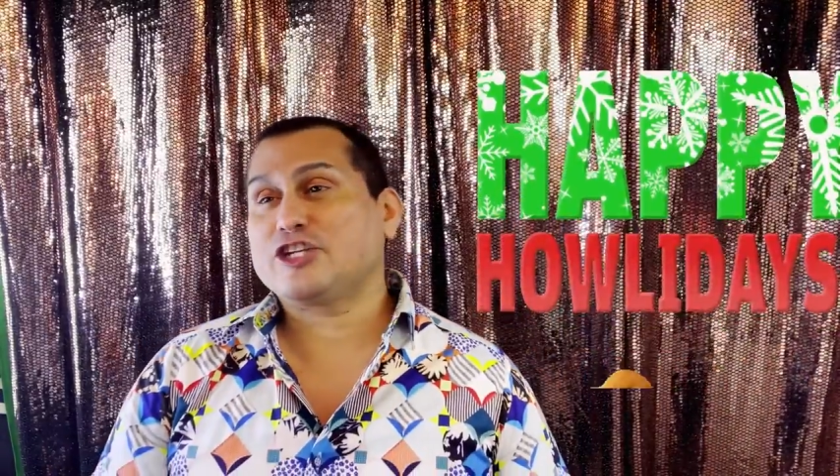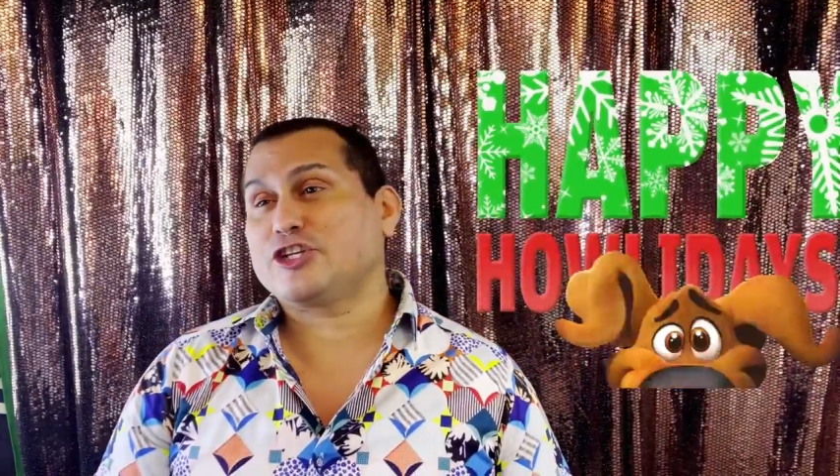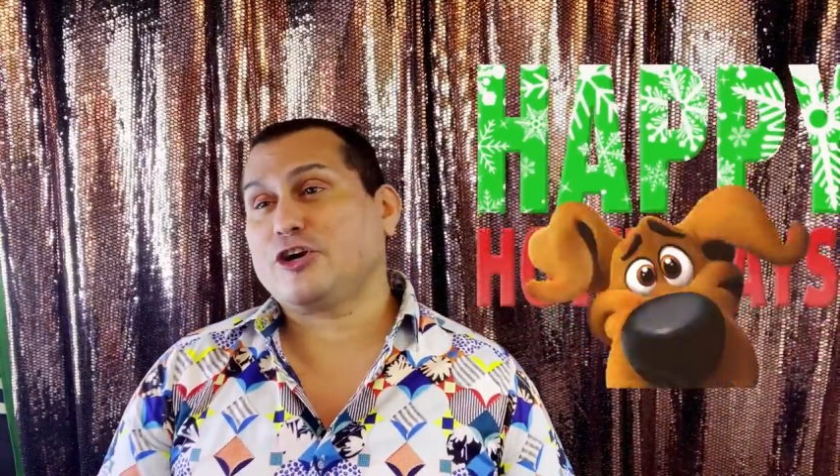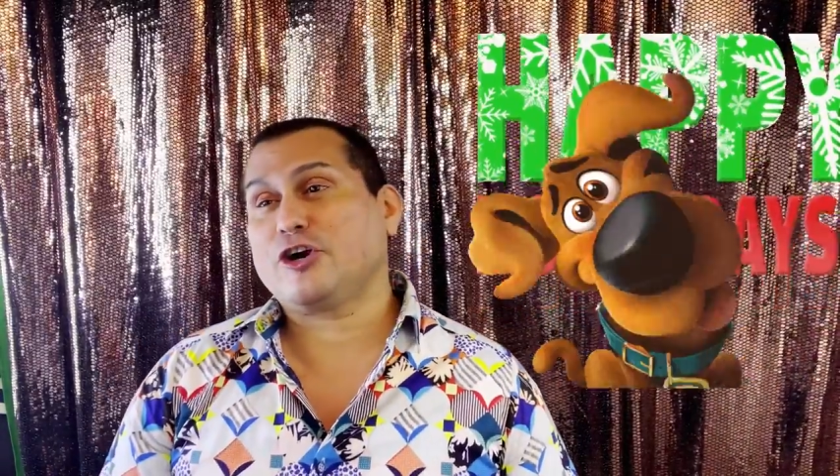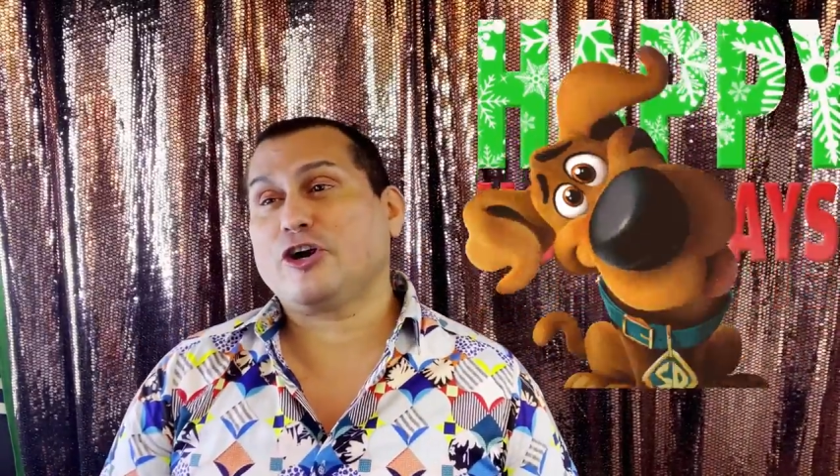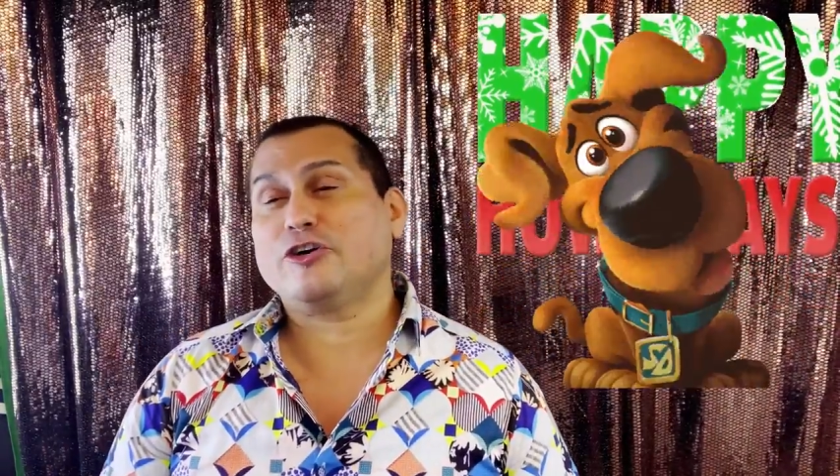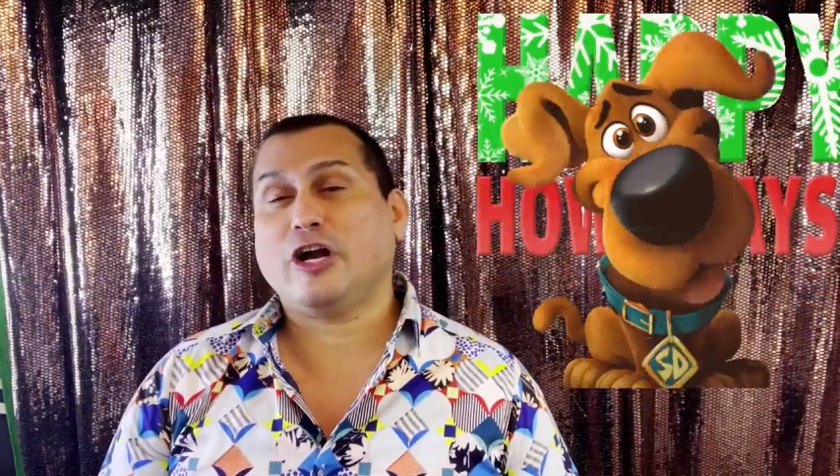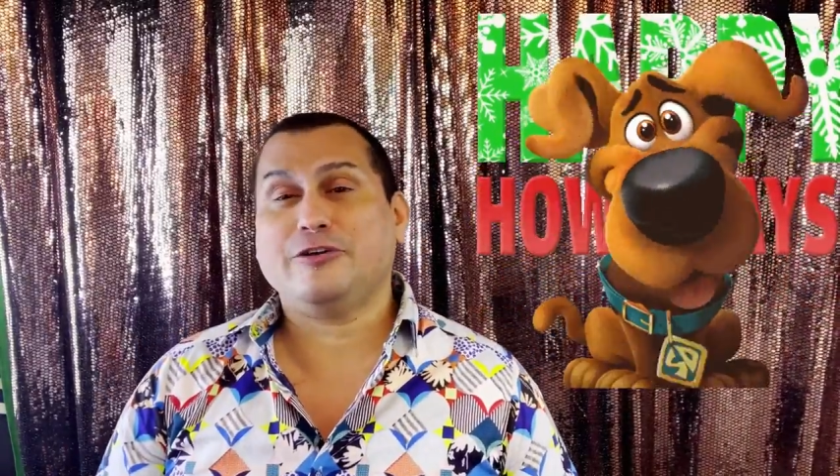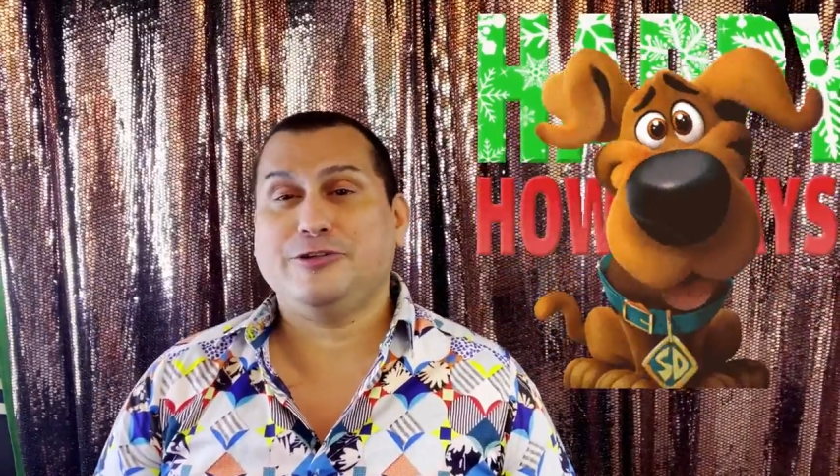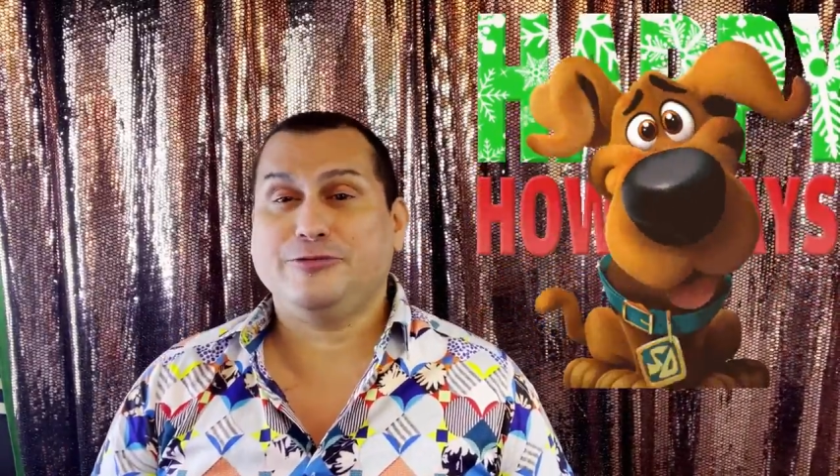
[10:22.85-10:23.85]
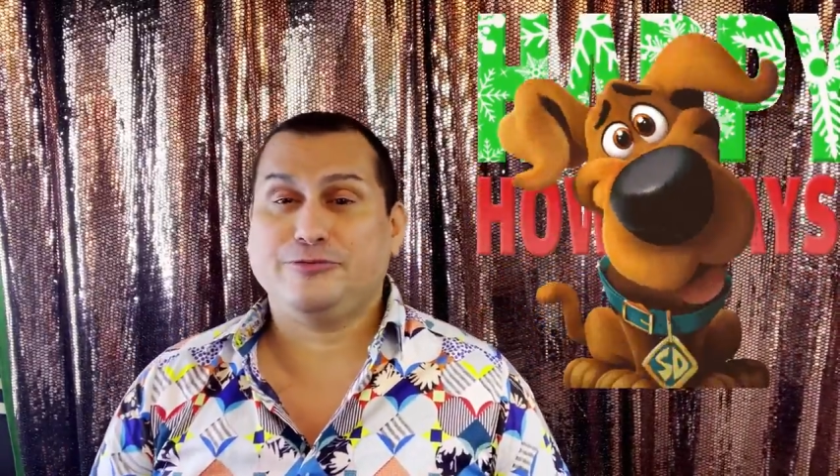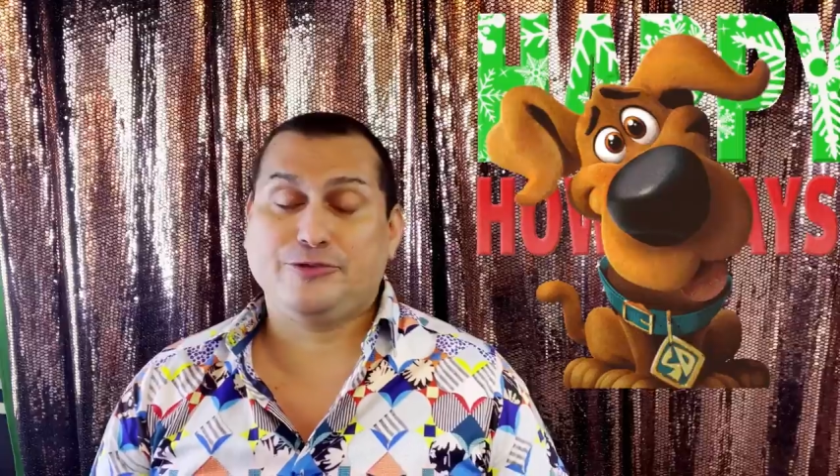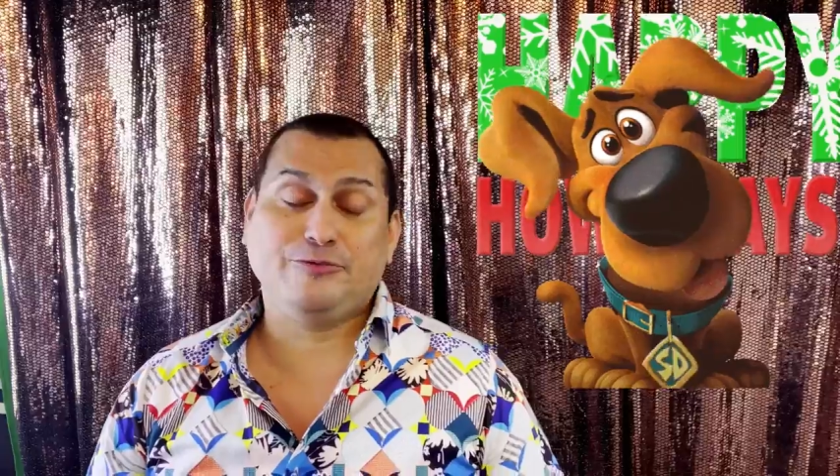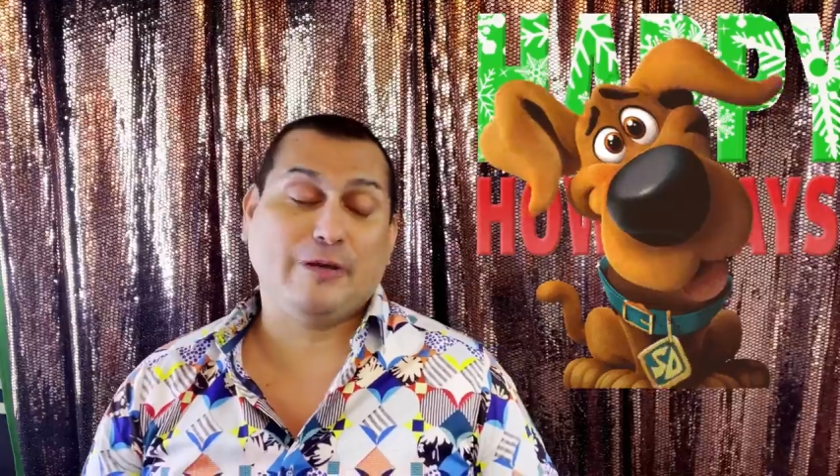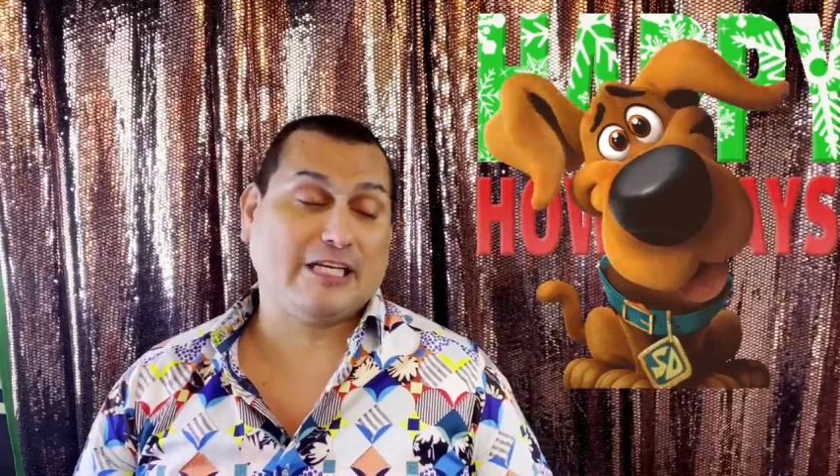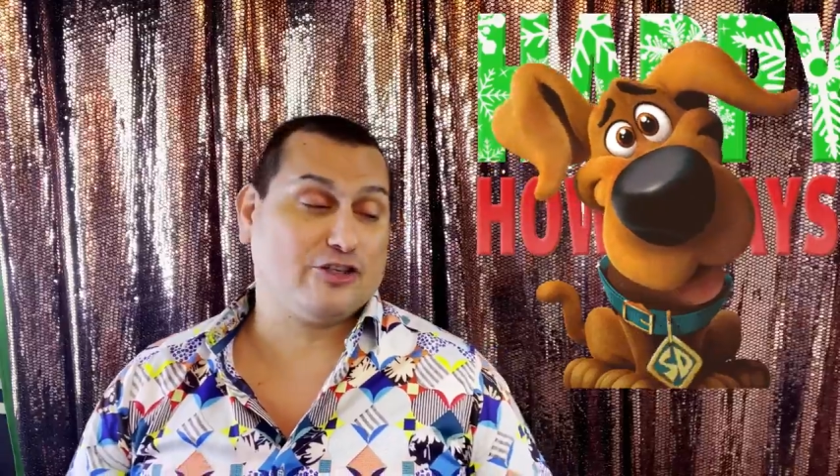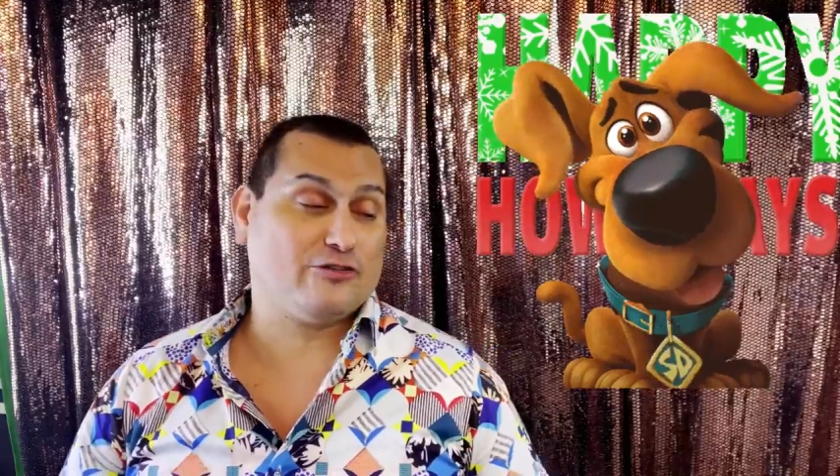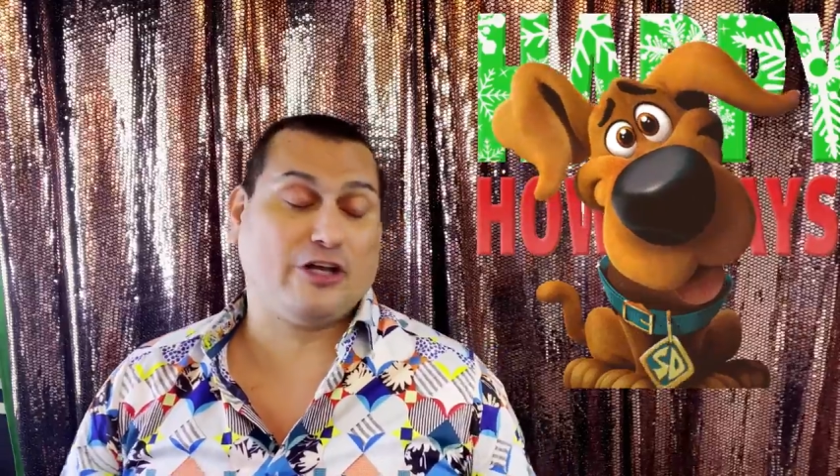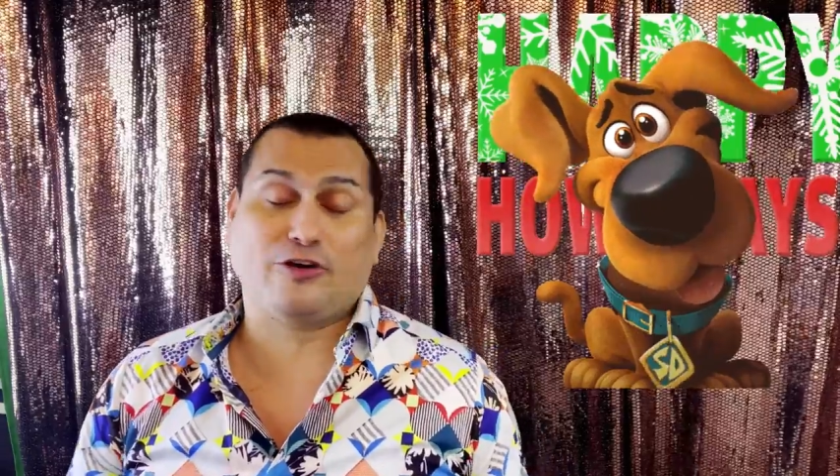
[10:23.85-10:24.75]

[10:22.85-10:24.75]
sure that